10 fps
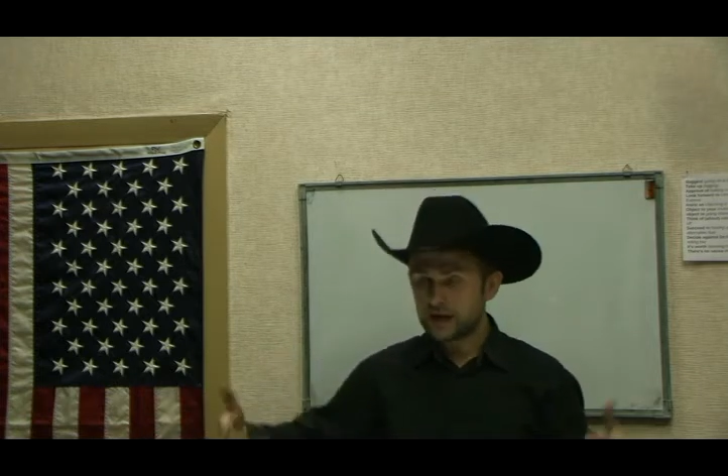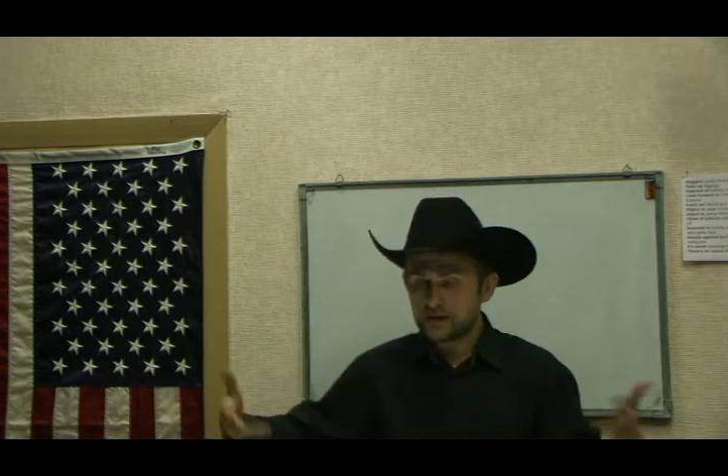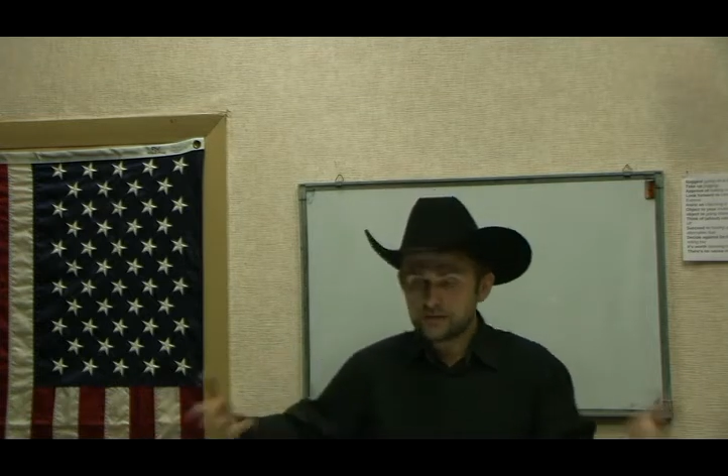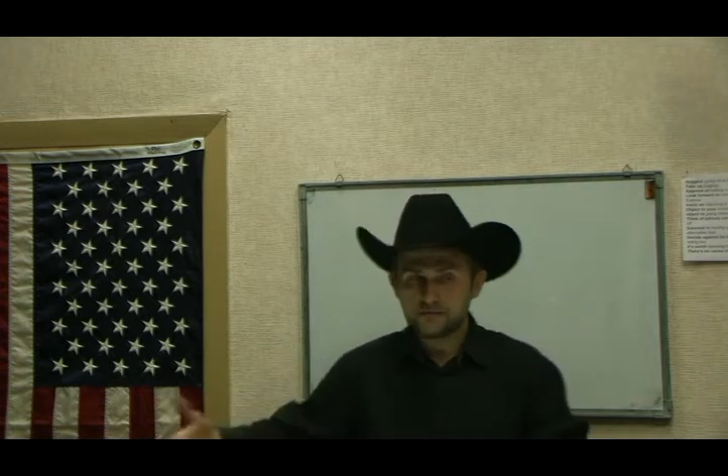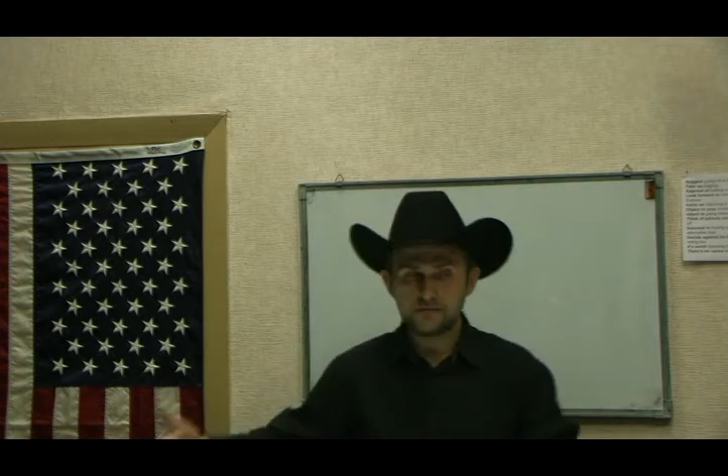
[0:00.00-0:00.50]
to
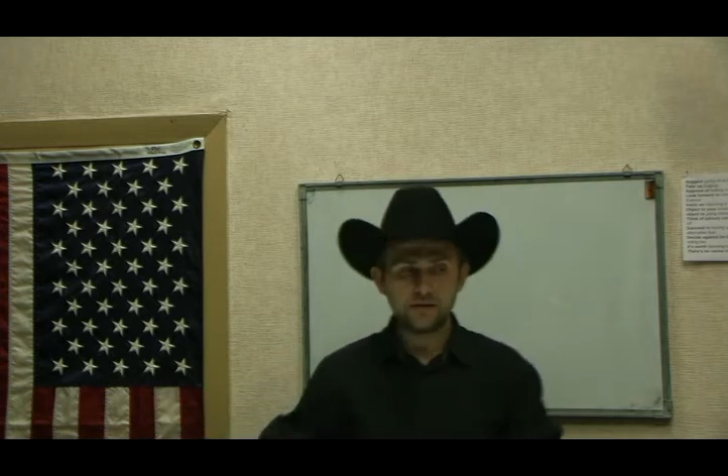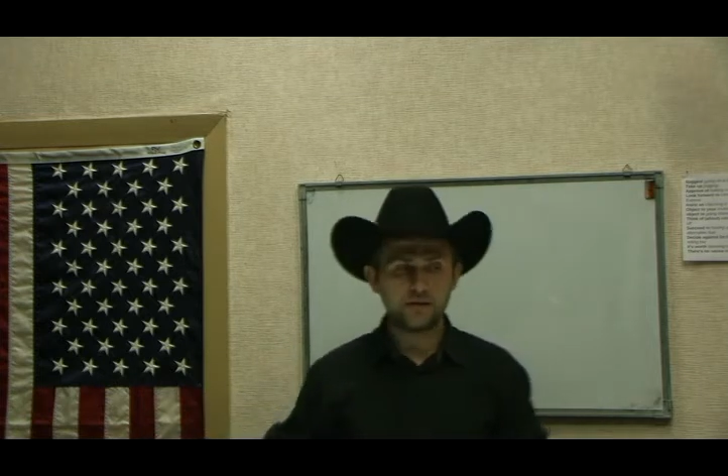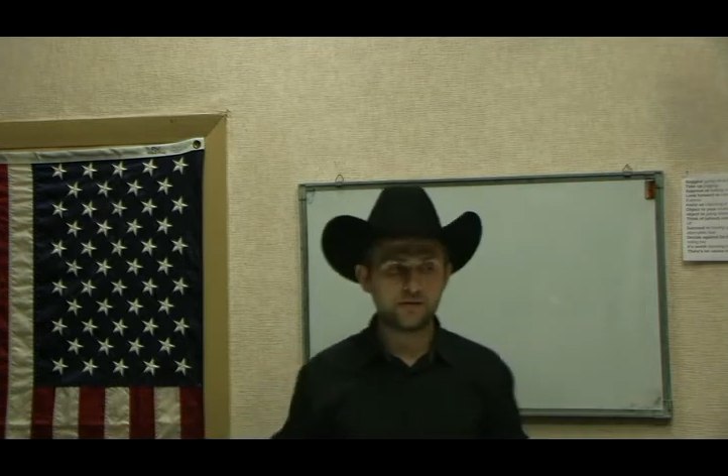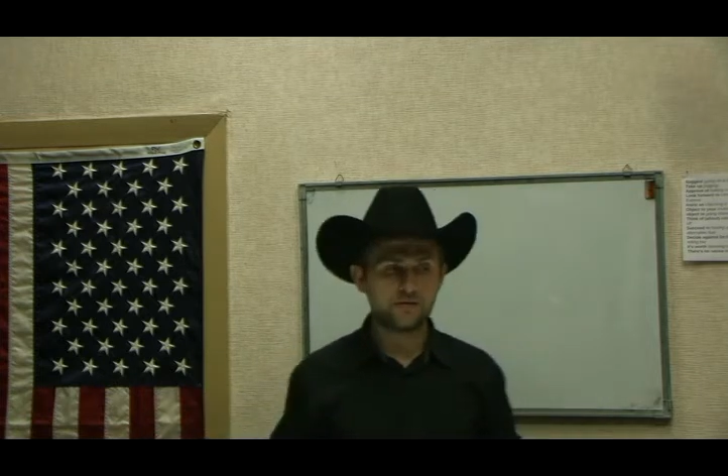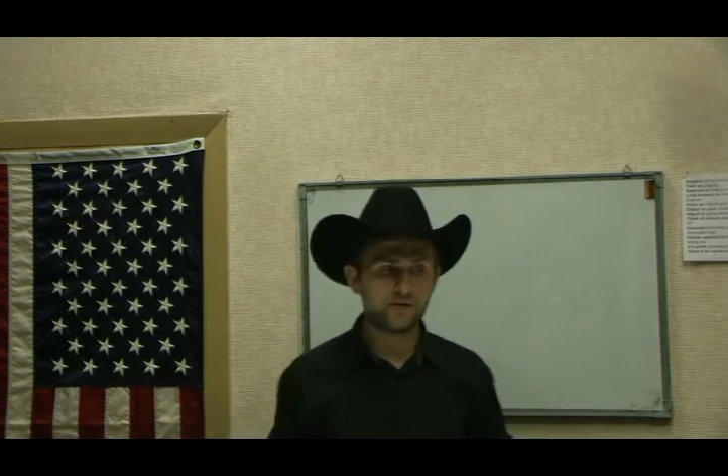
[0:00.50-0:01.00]

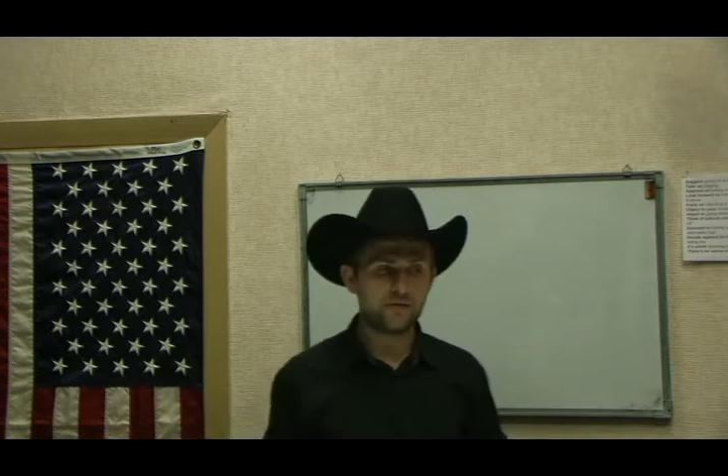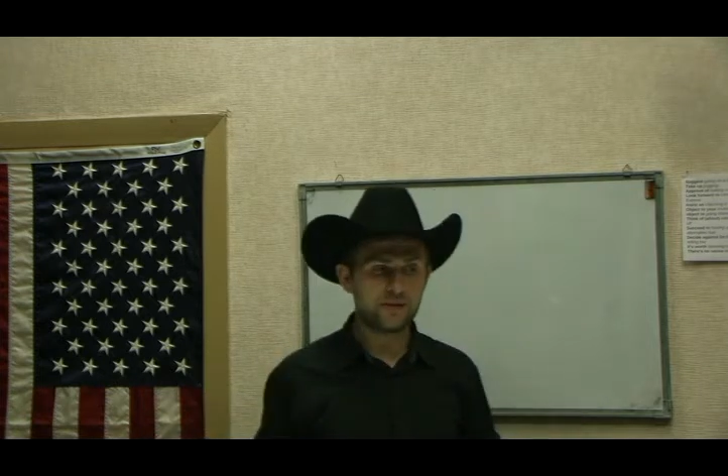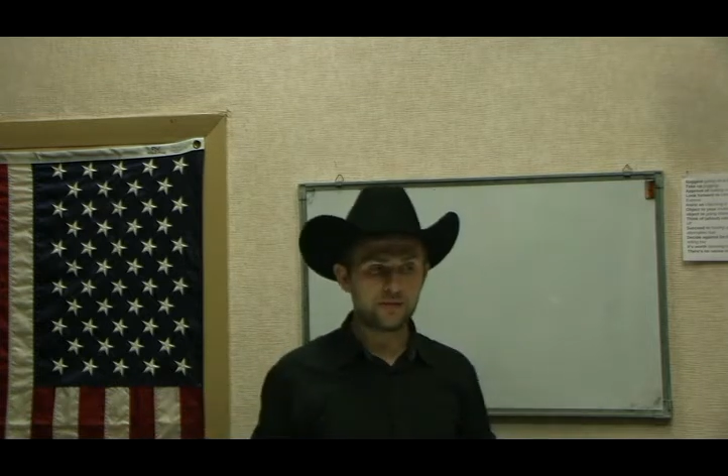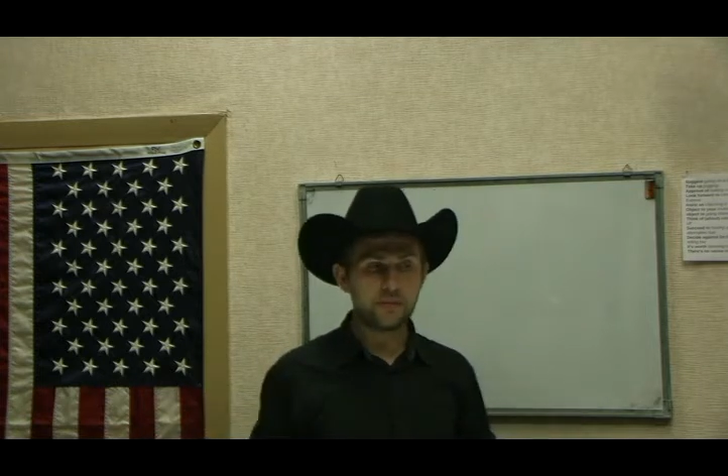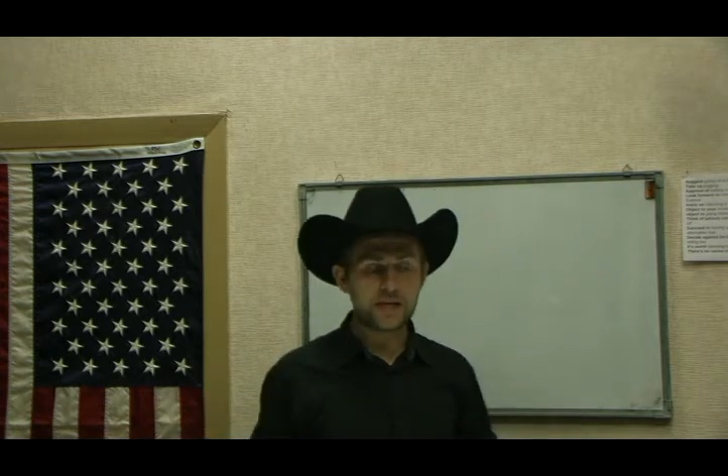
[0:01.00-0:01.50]

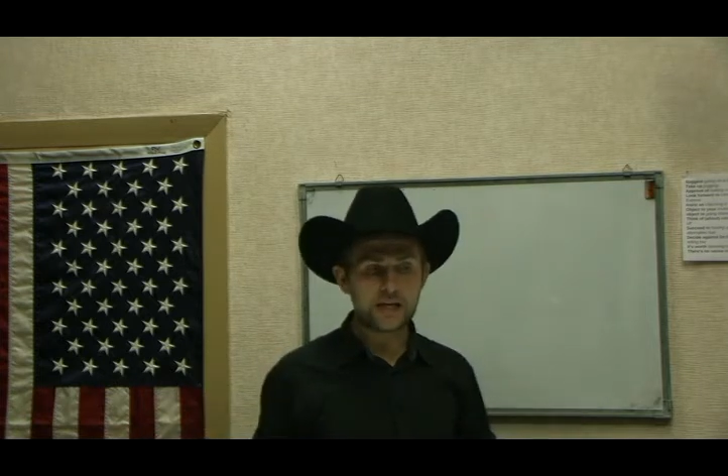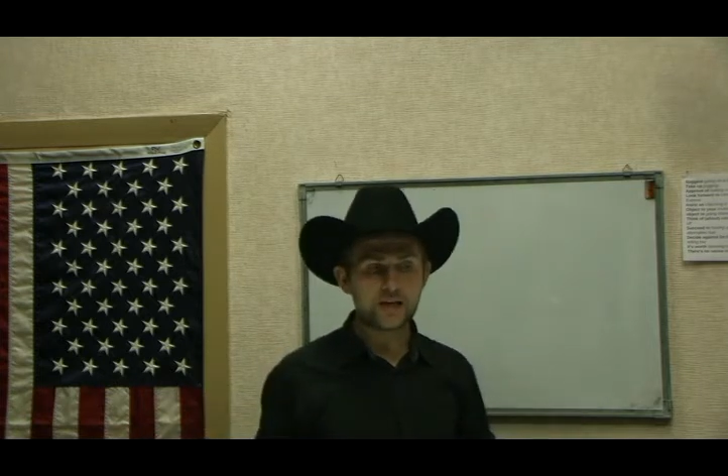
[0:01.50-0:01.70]
give it